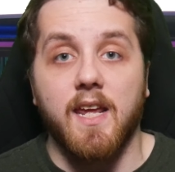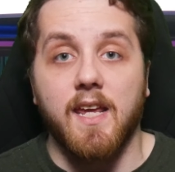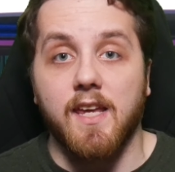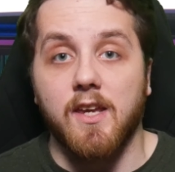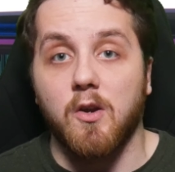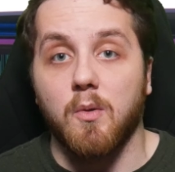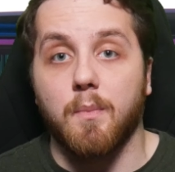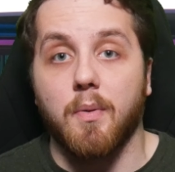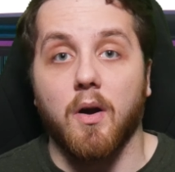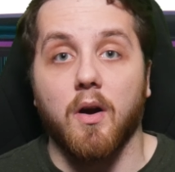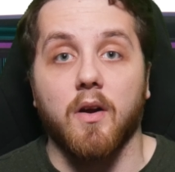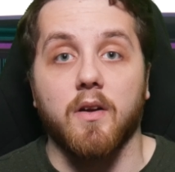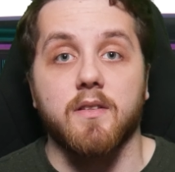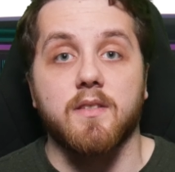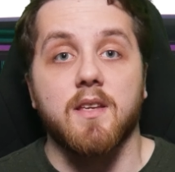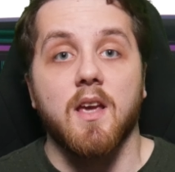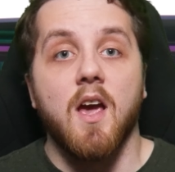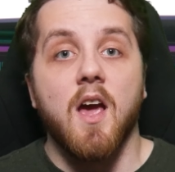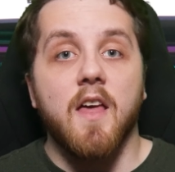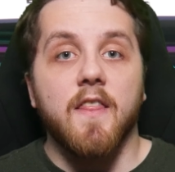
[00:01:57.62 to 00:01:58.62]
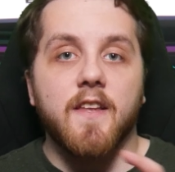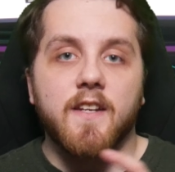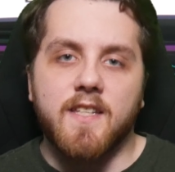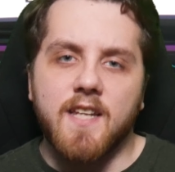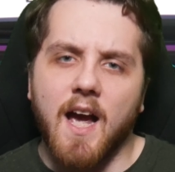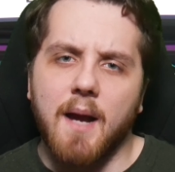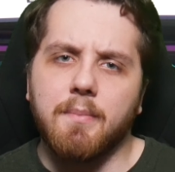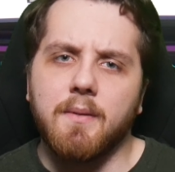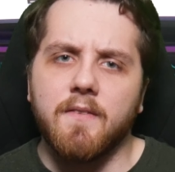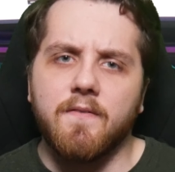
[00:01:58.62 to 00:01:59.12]
EU parts. The
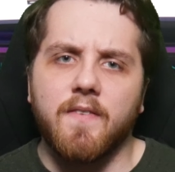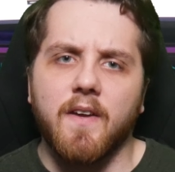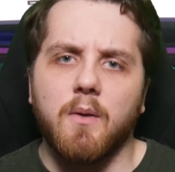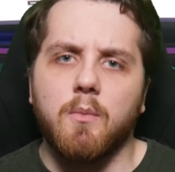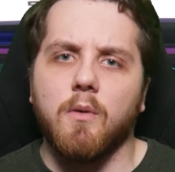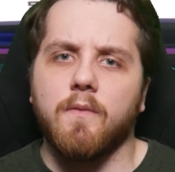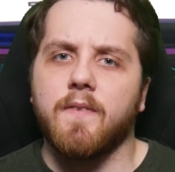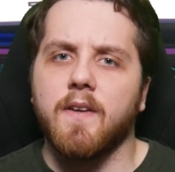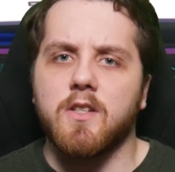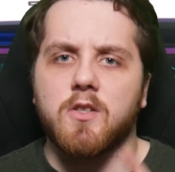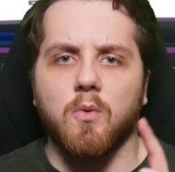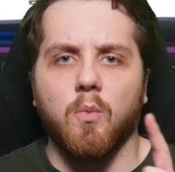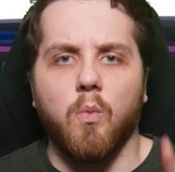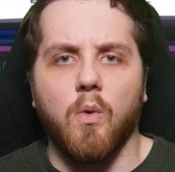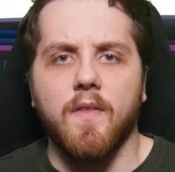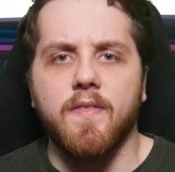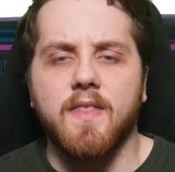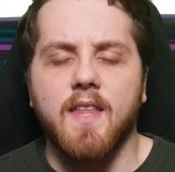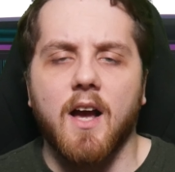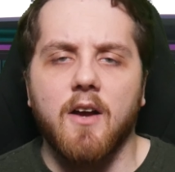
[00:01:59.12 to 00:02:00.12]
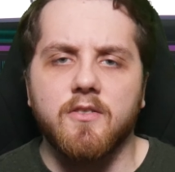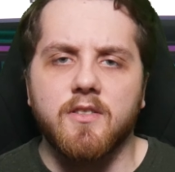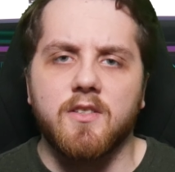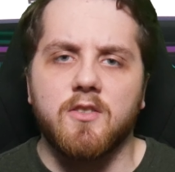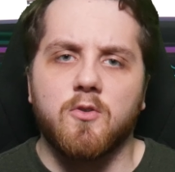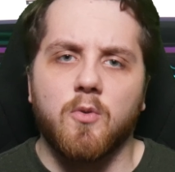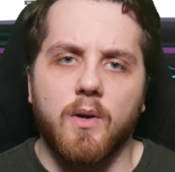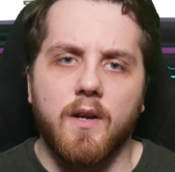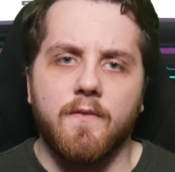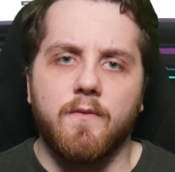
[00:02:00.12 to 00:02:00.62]
top config will feature
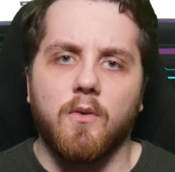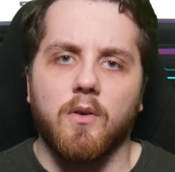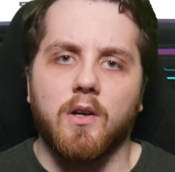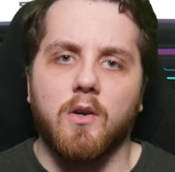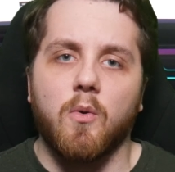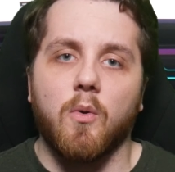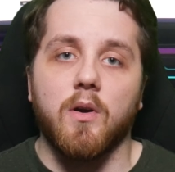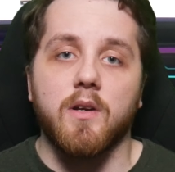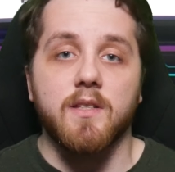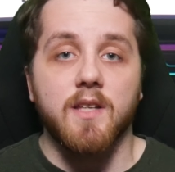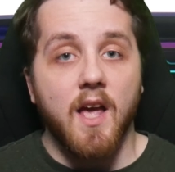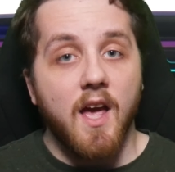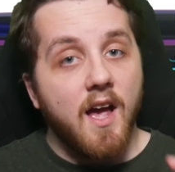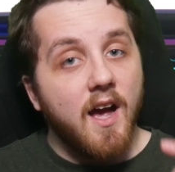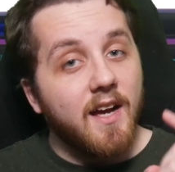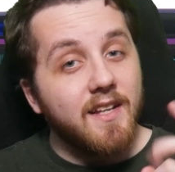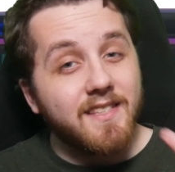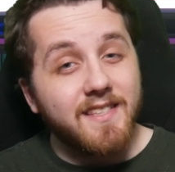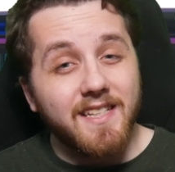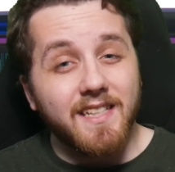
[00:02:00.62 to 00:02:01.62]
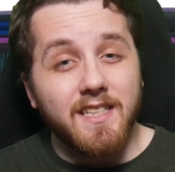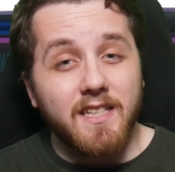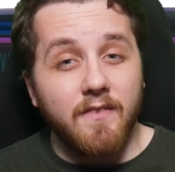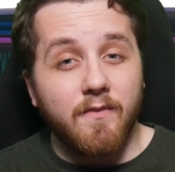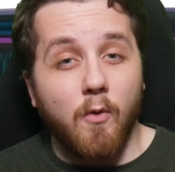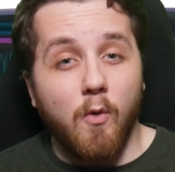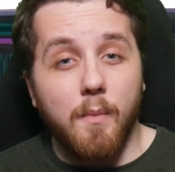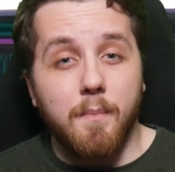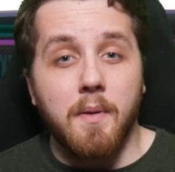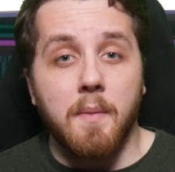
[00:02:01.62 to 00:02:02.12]
1024 cores, a
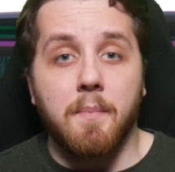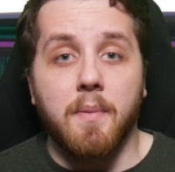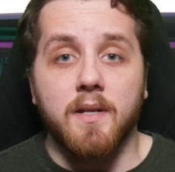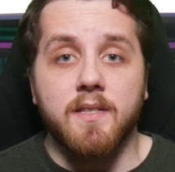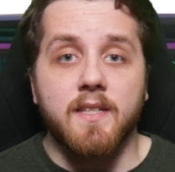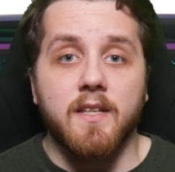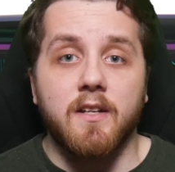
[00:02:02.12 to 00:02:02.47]
64-bit bus